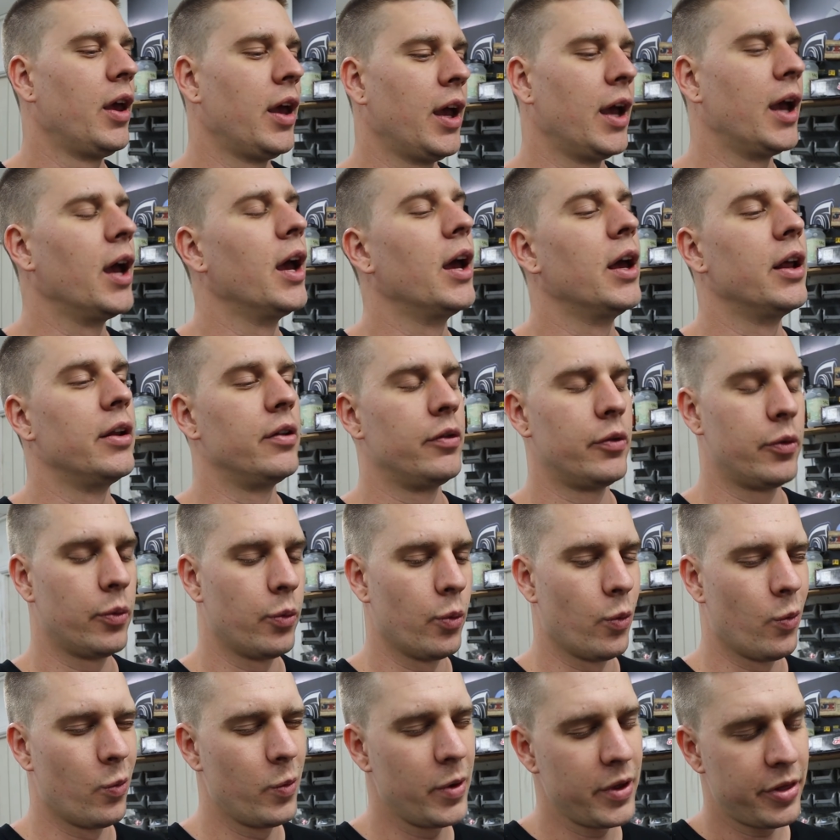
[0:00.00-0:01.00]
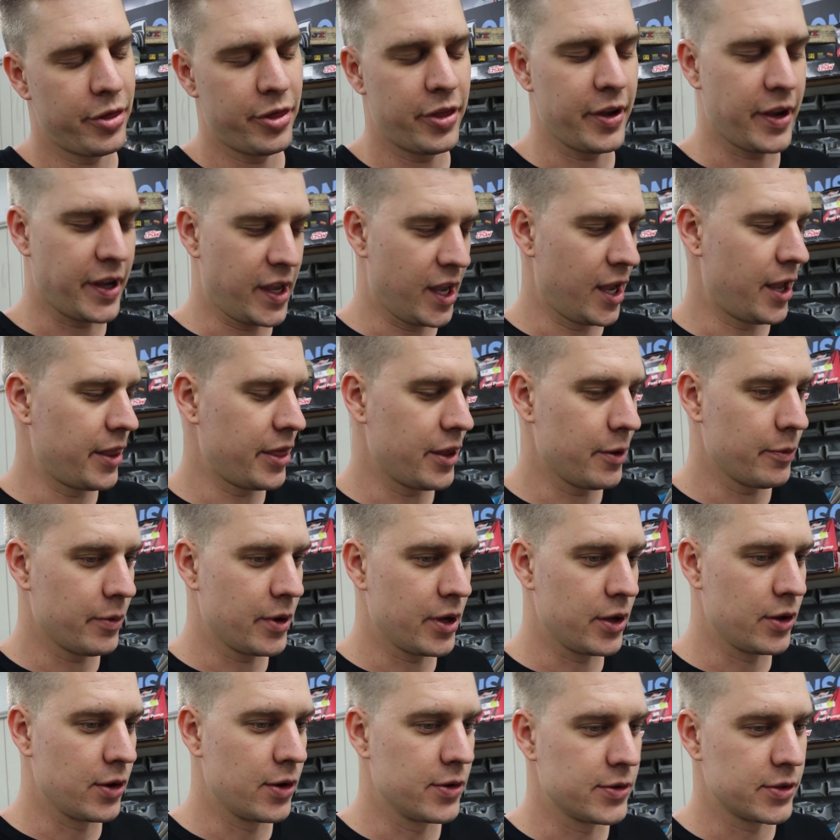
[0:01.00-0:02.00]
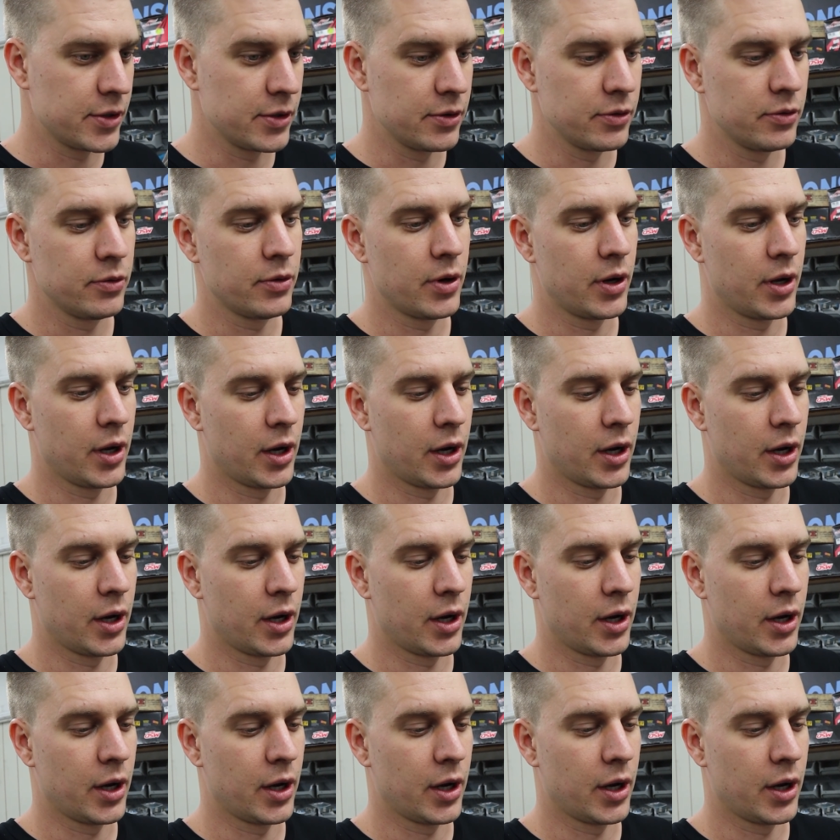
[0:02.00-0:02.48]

And with the can that we're using,